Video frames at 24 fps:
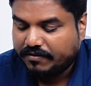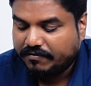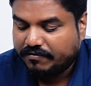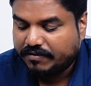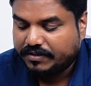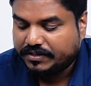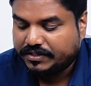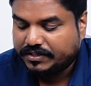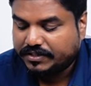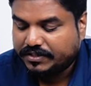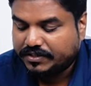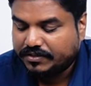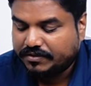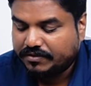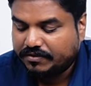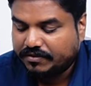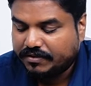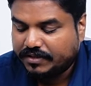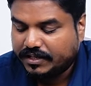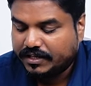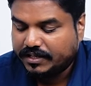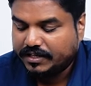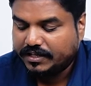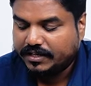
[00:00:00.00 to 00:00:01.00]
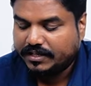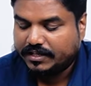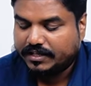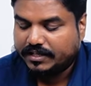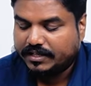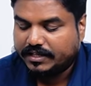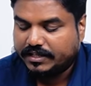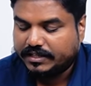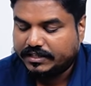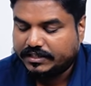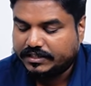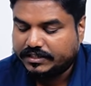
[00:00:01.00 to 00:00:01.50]
We should know the
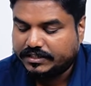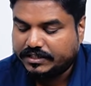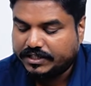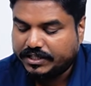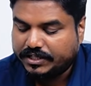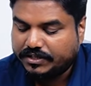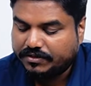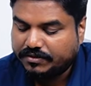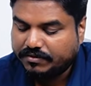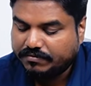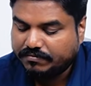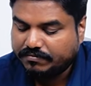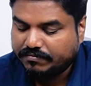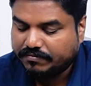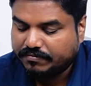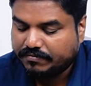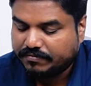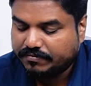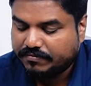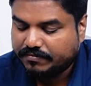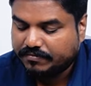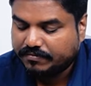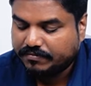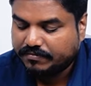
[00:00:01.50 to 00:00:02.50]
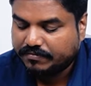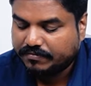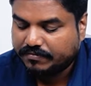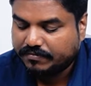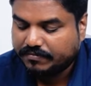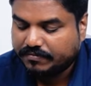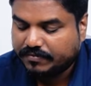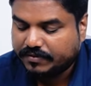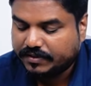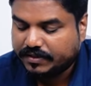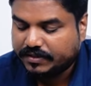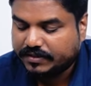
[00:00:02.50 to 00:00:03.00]
genome
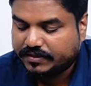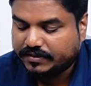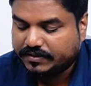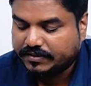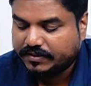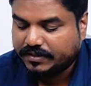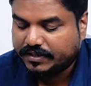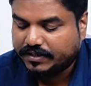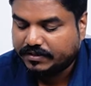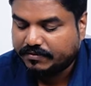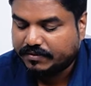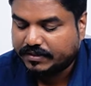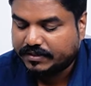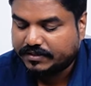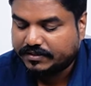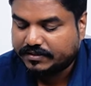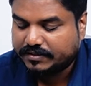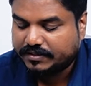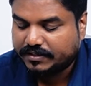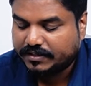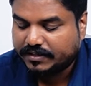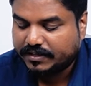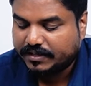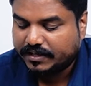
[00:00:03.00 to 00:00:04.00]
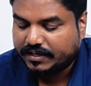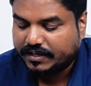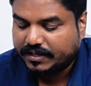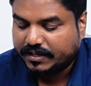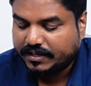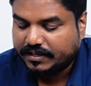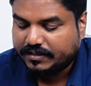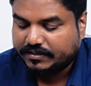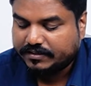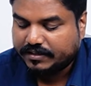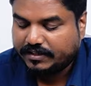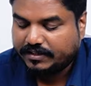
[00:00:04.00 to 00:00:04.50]
sequence.
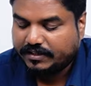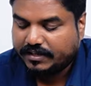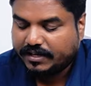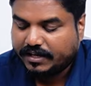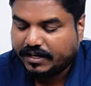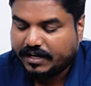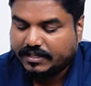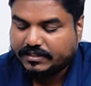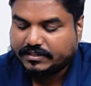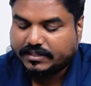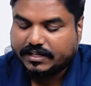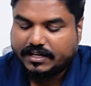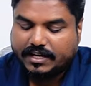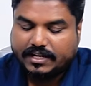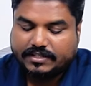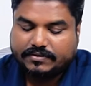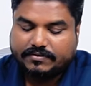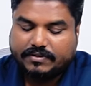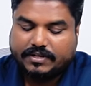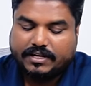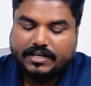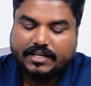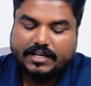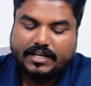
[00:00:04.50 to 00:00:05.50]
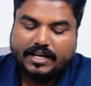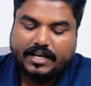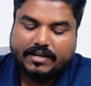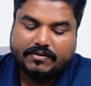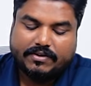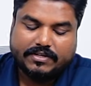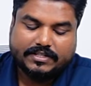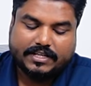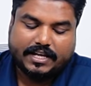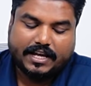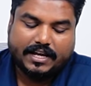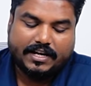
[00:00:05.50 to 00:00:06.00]
See, in the last class only I
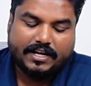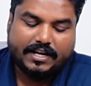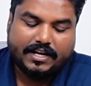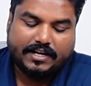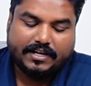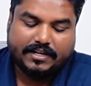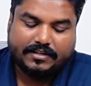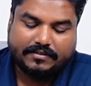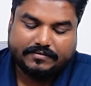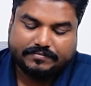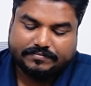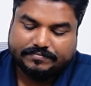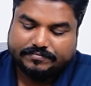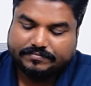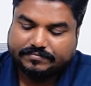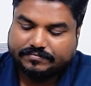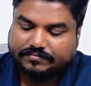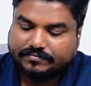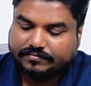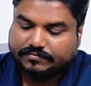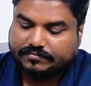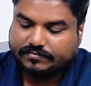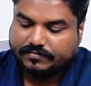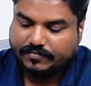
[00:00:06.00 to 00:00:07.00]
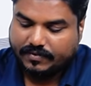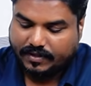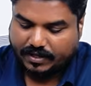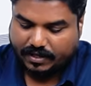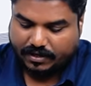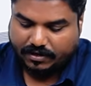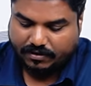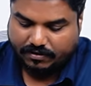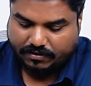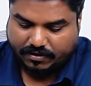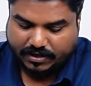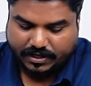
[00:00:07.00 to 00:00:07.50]
was highlighting.
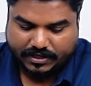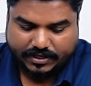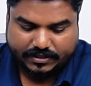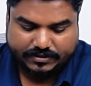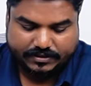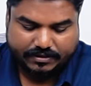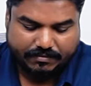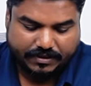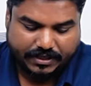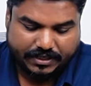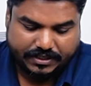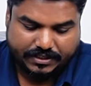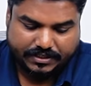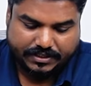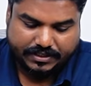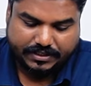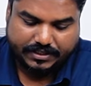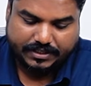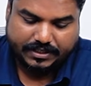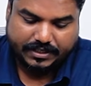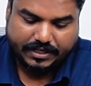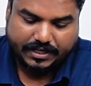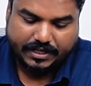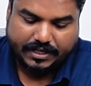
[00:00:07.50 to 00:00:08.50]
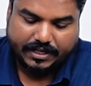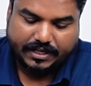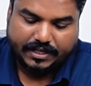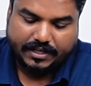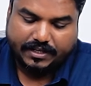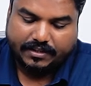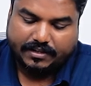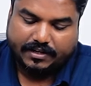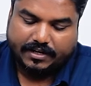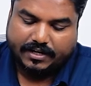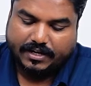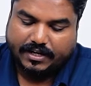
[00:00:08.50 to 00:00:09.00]
Look at this image.
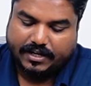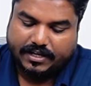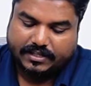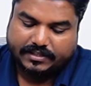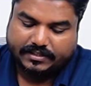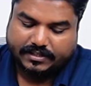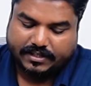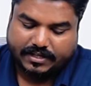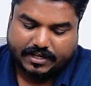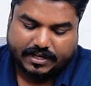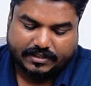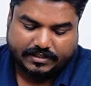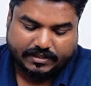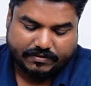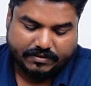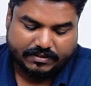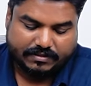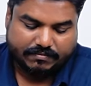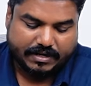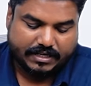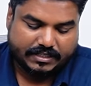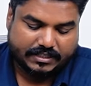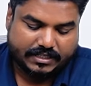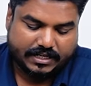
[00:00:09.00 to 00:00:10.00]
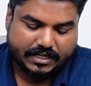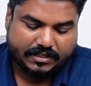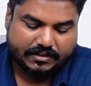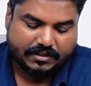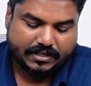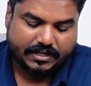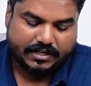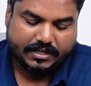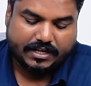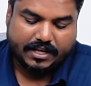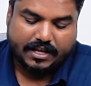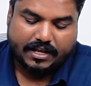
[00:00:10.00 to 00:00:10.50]
In the last class I was mentioning
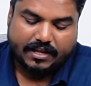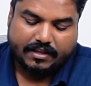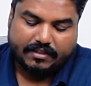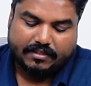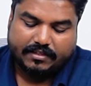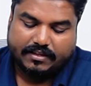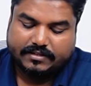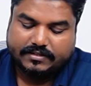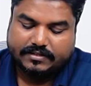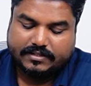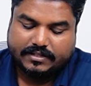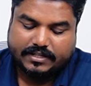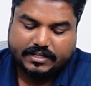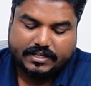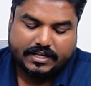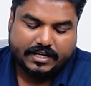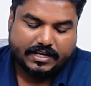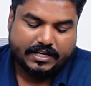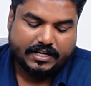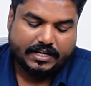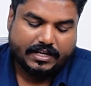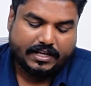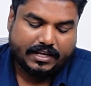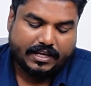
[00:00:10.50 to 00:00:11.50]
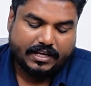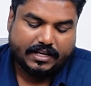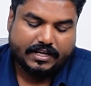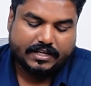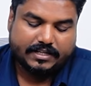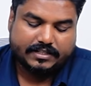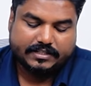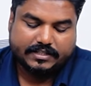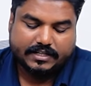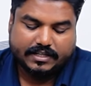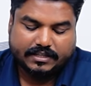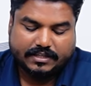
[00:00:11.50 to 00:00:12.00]
that this DNA
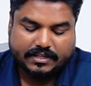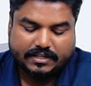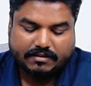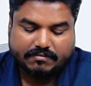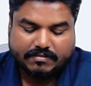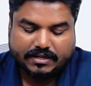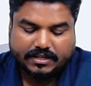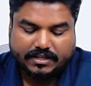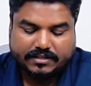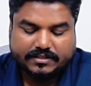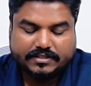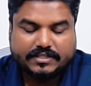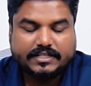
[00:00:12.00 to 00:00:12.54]
is nothing but